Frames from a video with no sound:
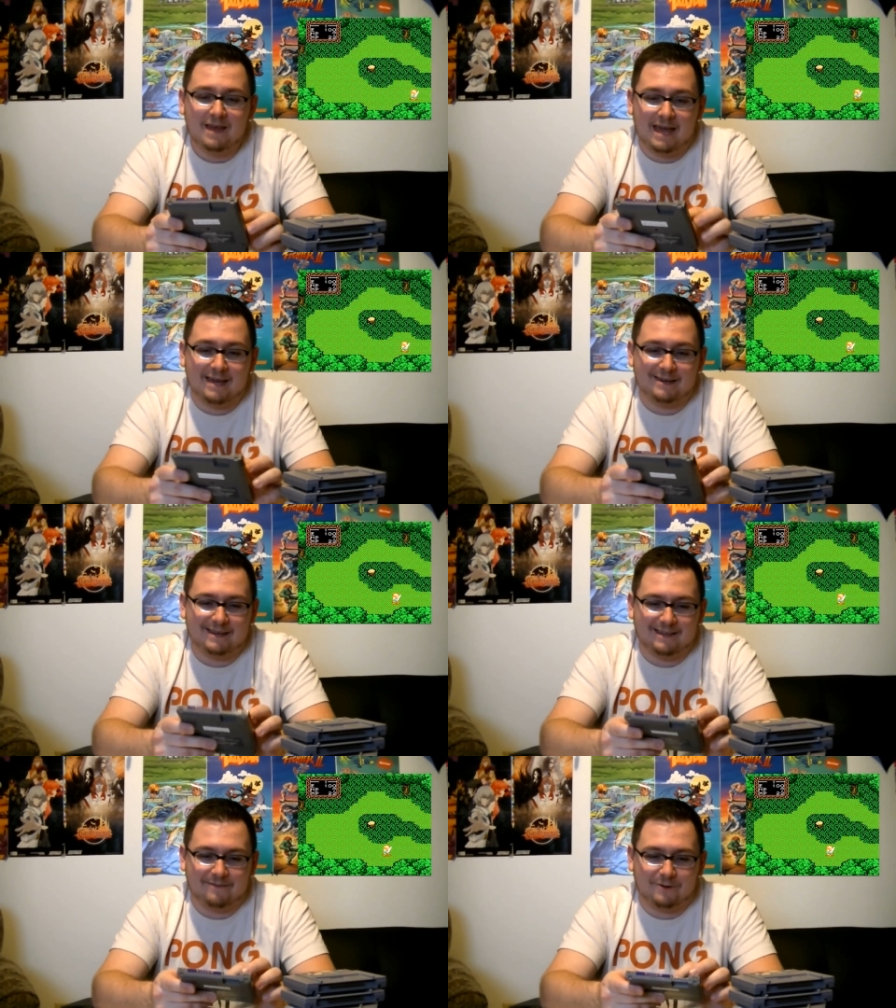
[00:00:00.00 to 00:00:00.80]
And
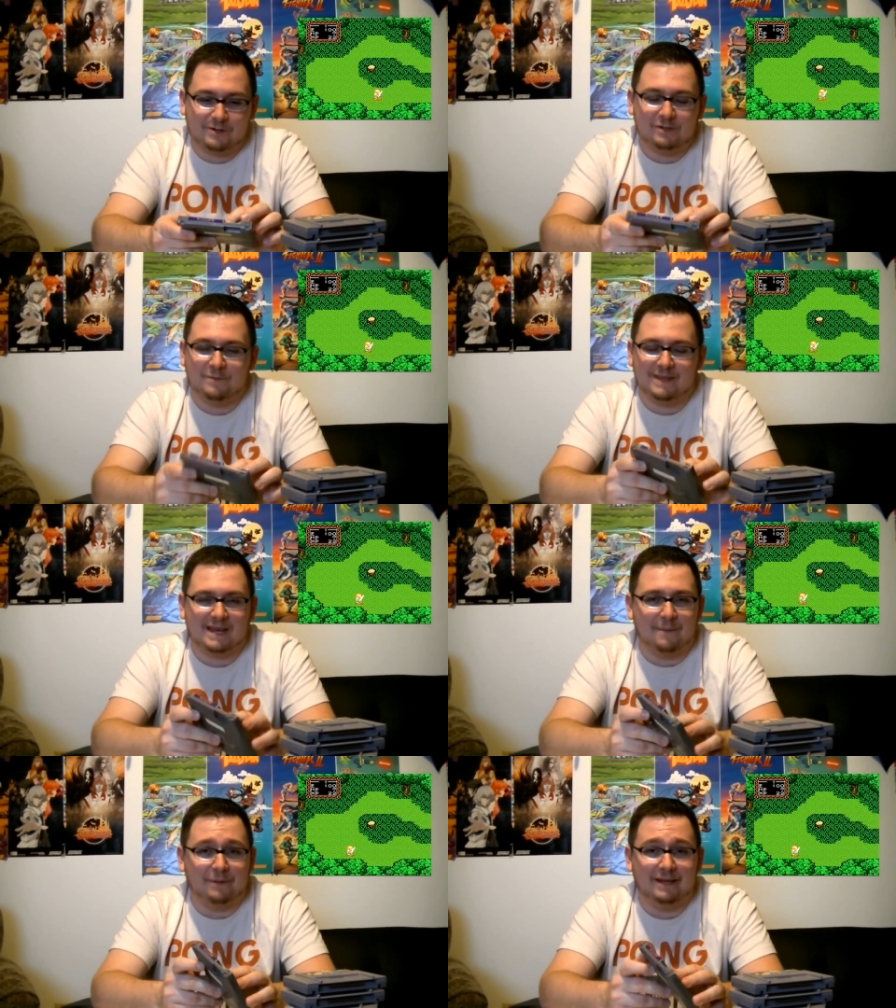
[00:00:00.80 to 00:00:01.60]
uh, the first little bit
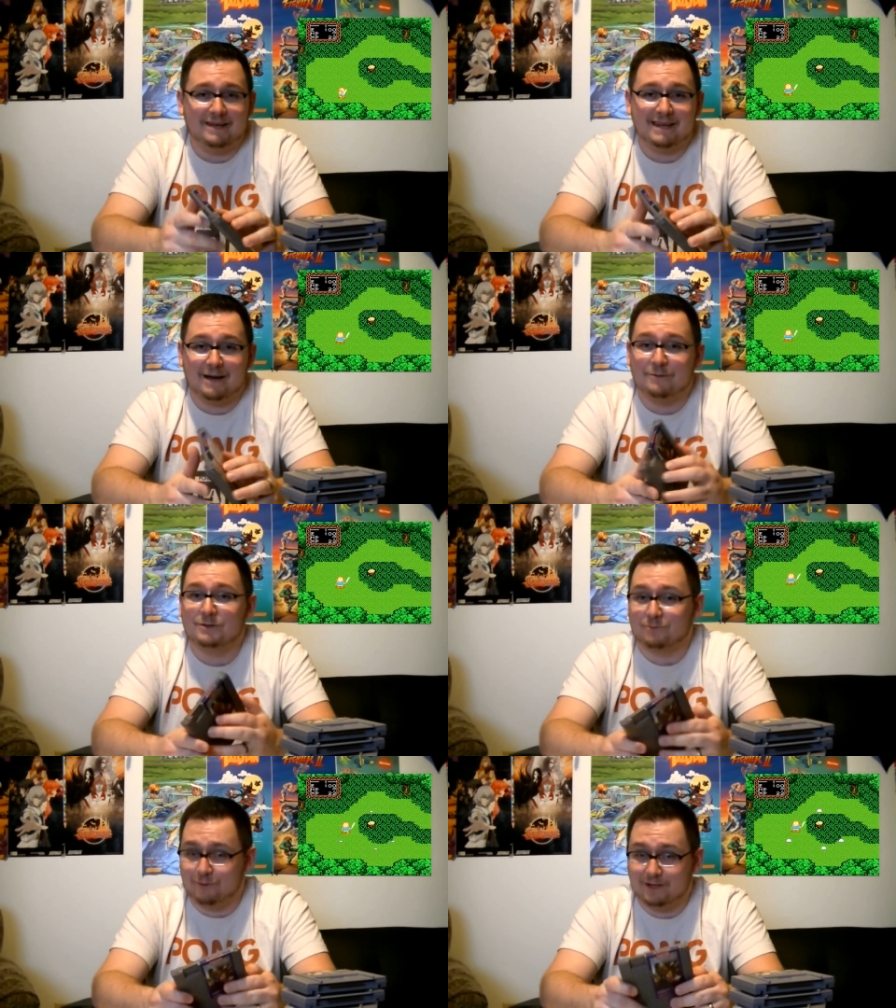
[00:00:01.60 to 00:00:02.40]
that I played, I
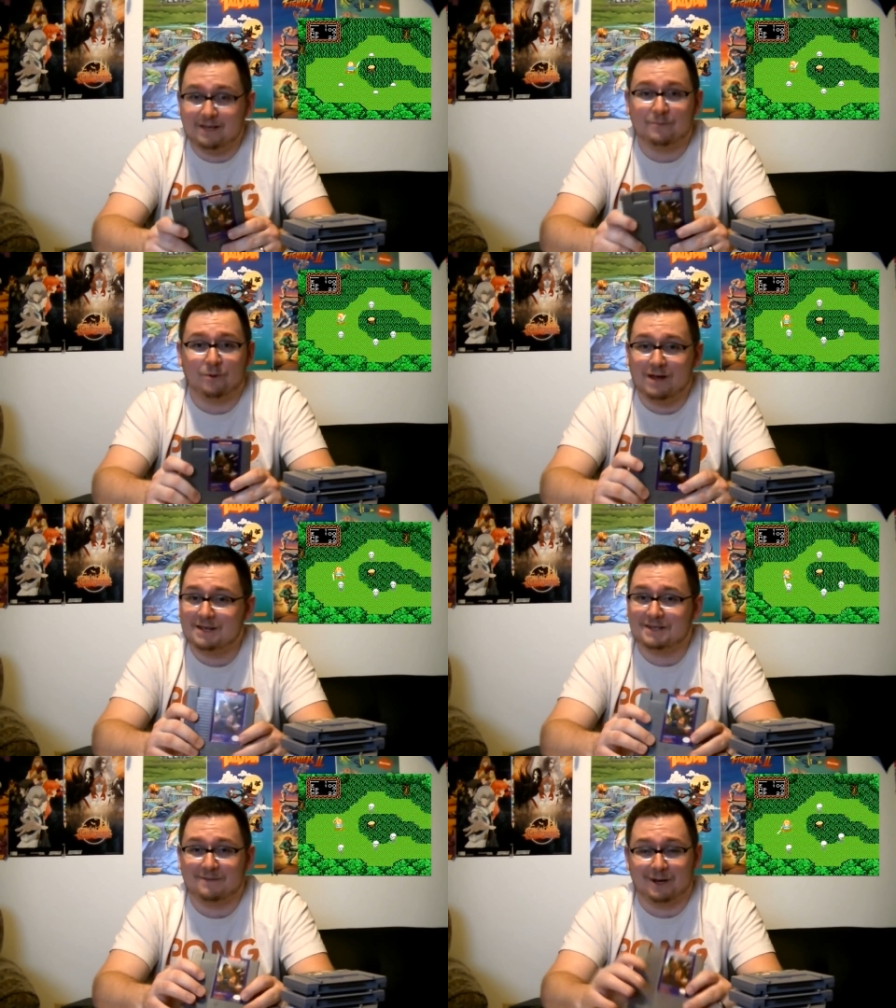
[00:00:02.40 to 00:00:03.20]
was really
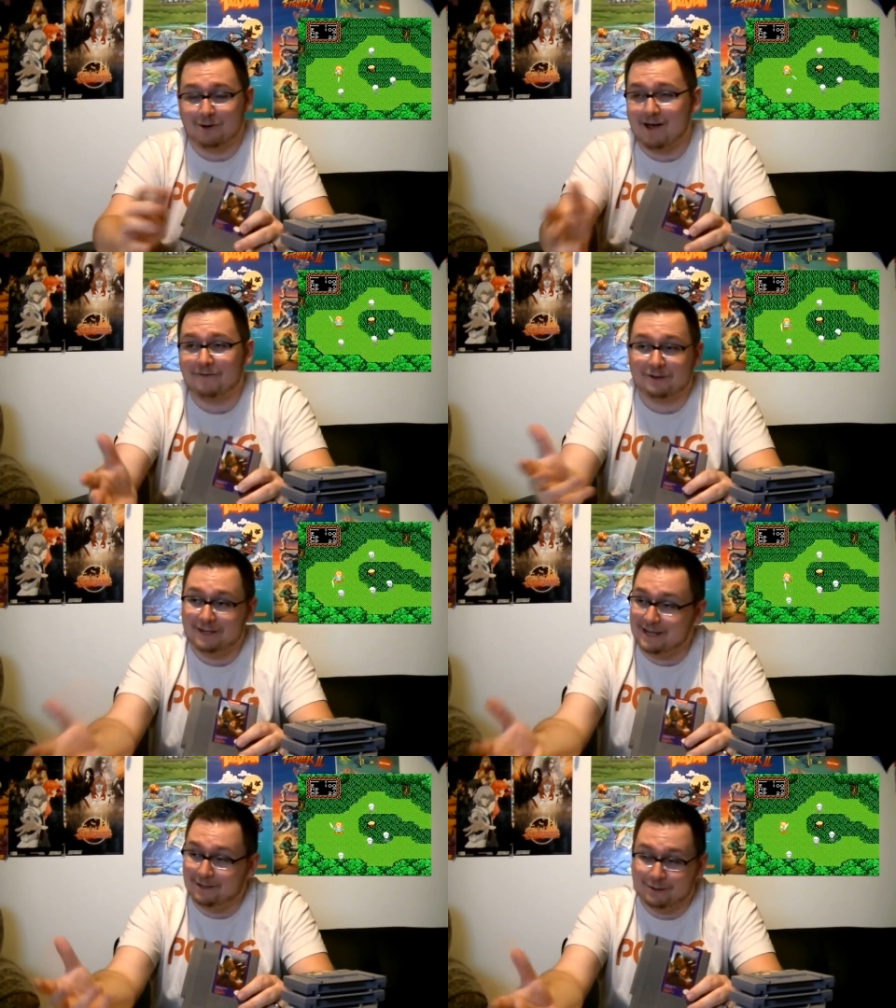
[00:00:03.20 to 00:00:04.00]
impressed. I mean,
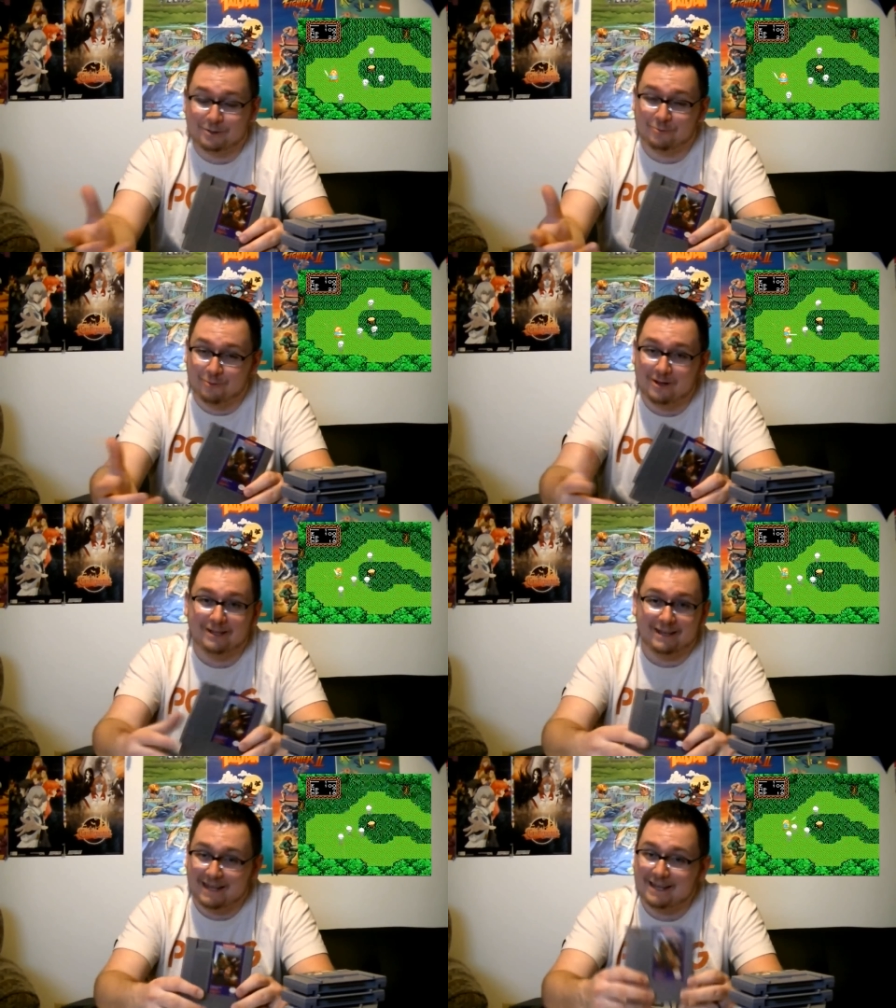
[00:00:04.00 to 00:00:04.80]
graphically, it looks
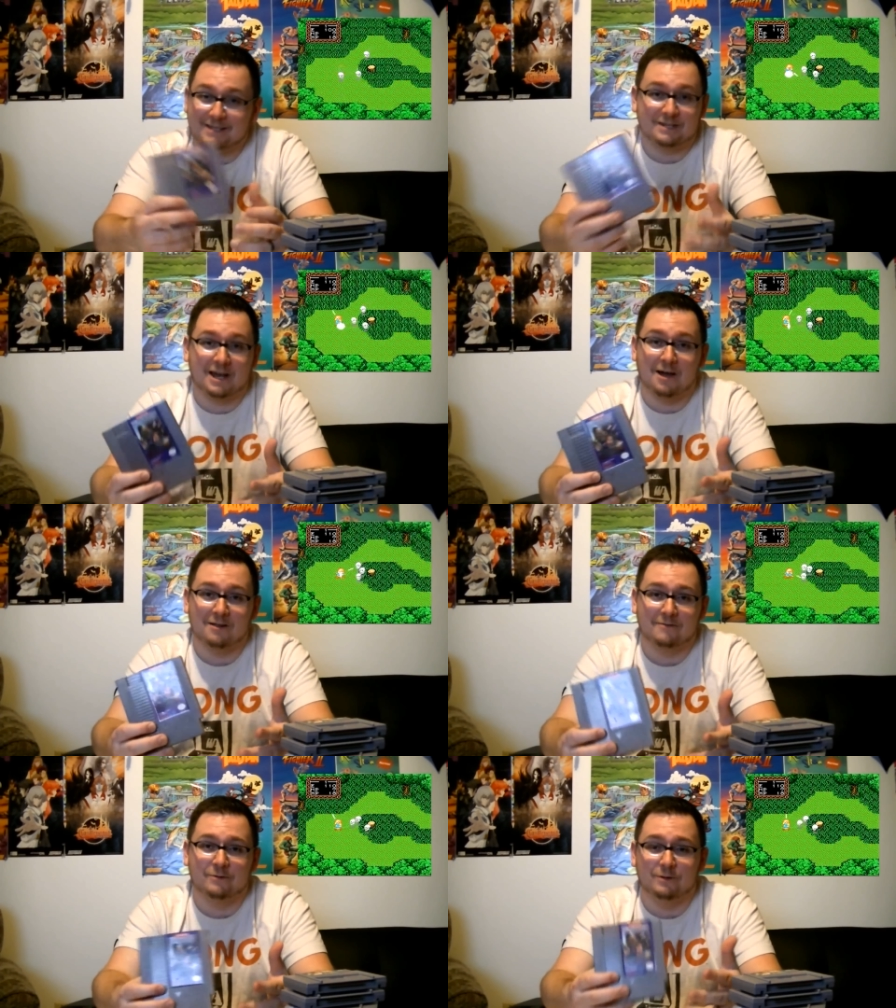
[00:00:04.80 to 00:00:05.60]
really neat. It's
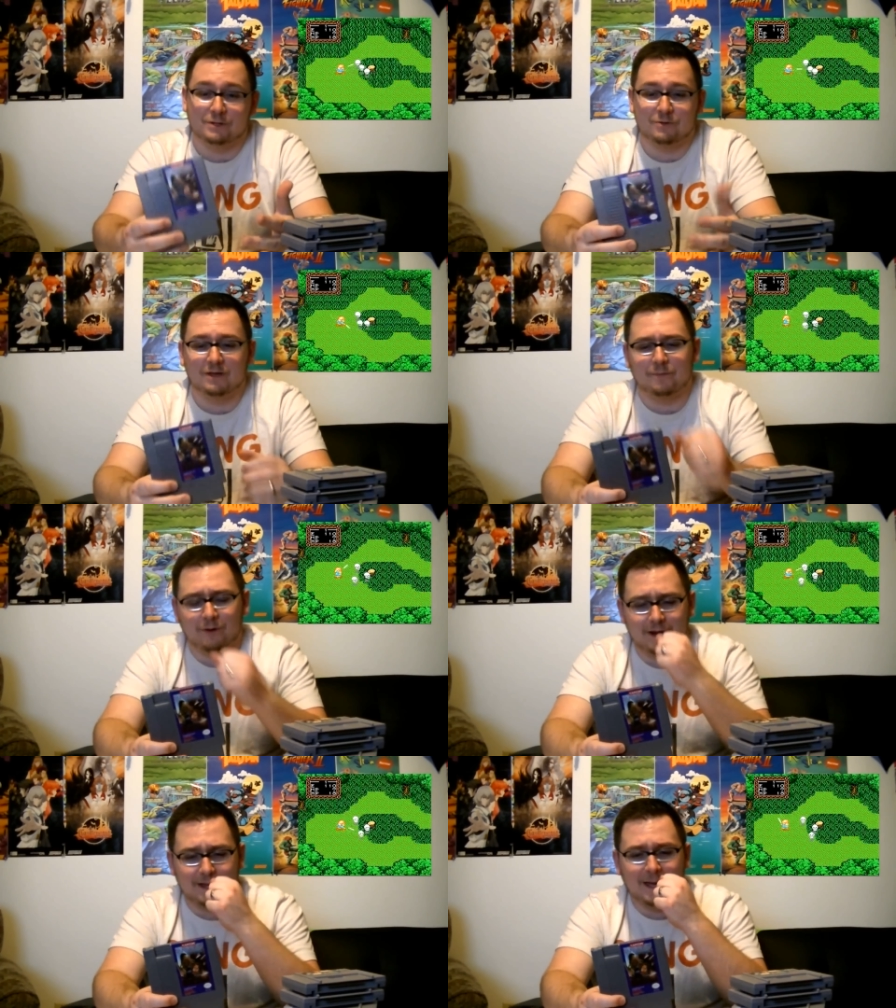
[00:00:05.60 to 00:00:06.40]
colorful. It's really
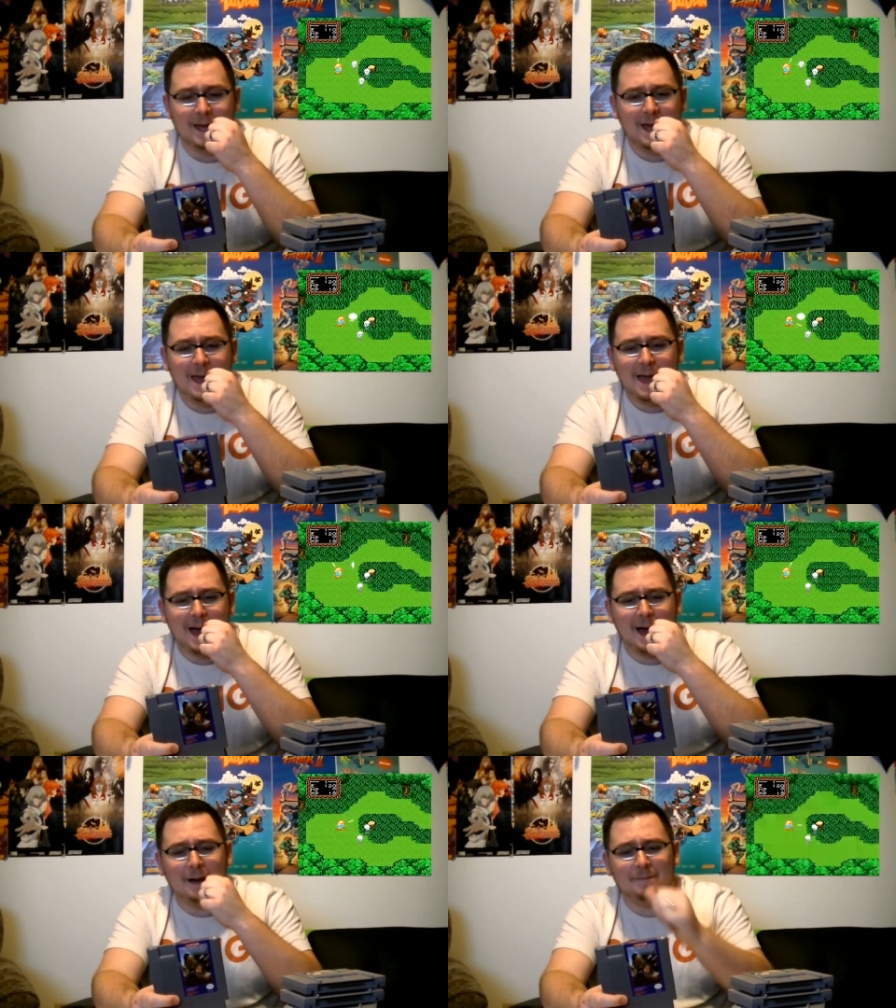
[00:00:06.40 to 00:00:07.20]
pretty.
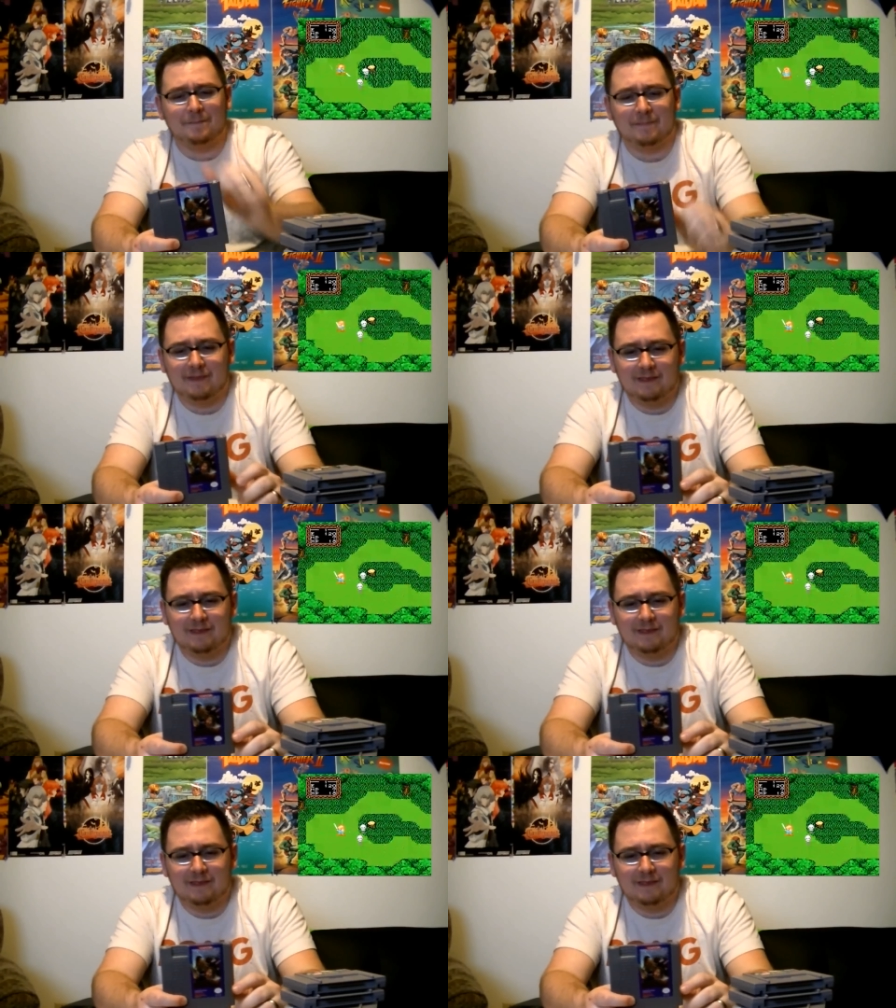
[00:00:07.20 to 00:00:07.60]
Um,